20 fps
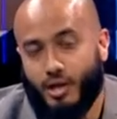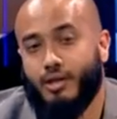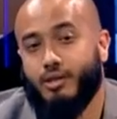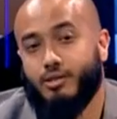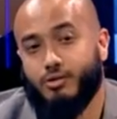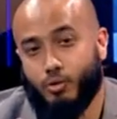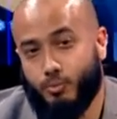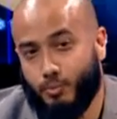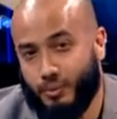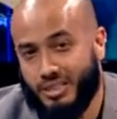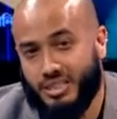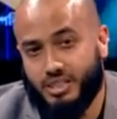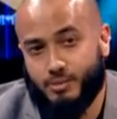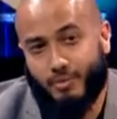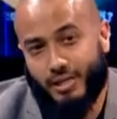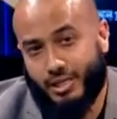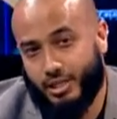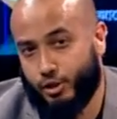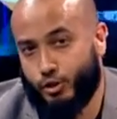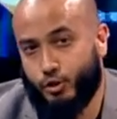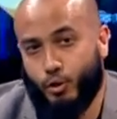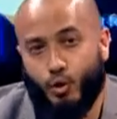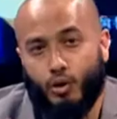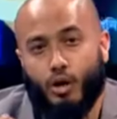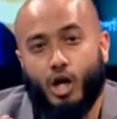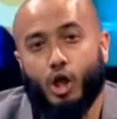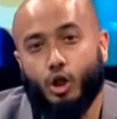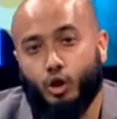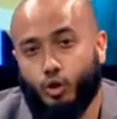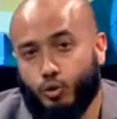So please make sure
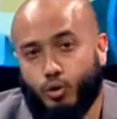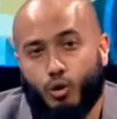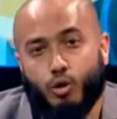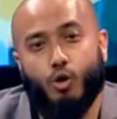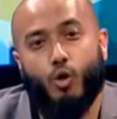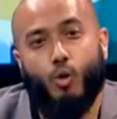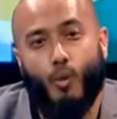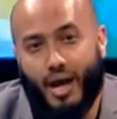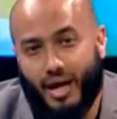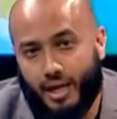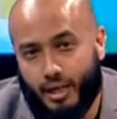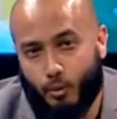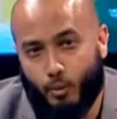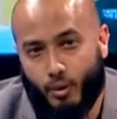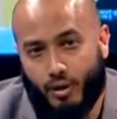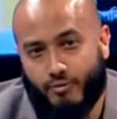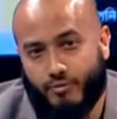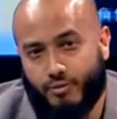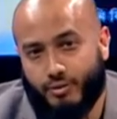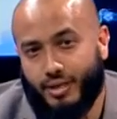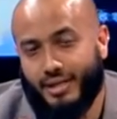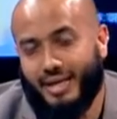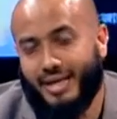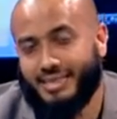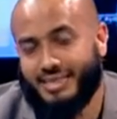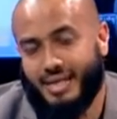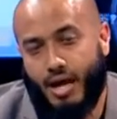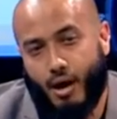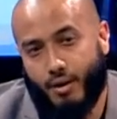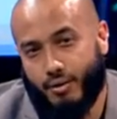you don't go anywhere for the next
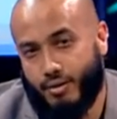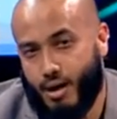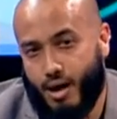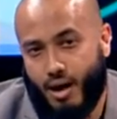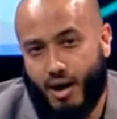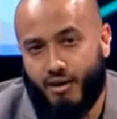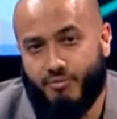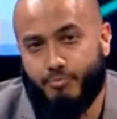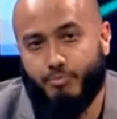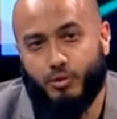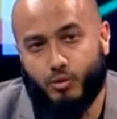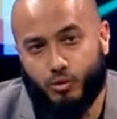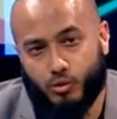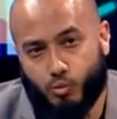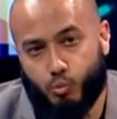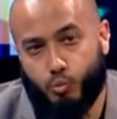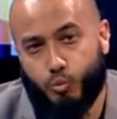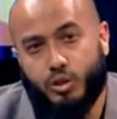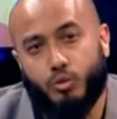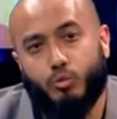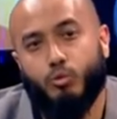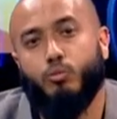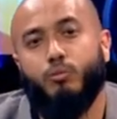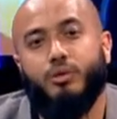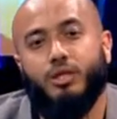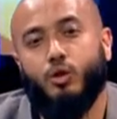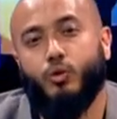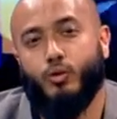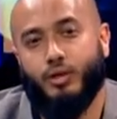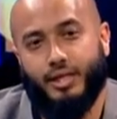hour and a half, because we will be
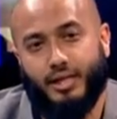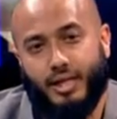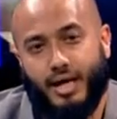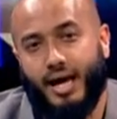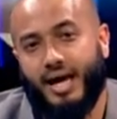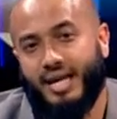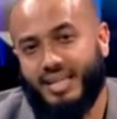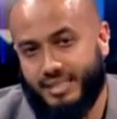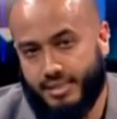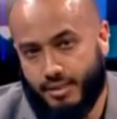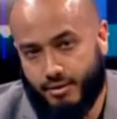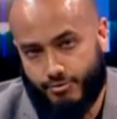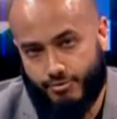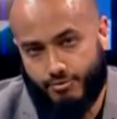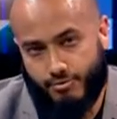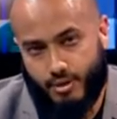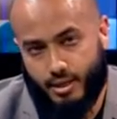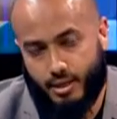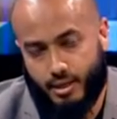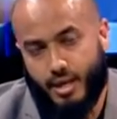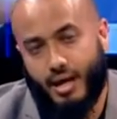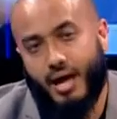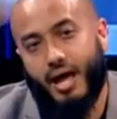looking at Deaf Run,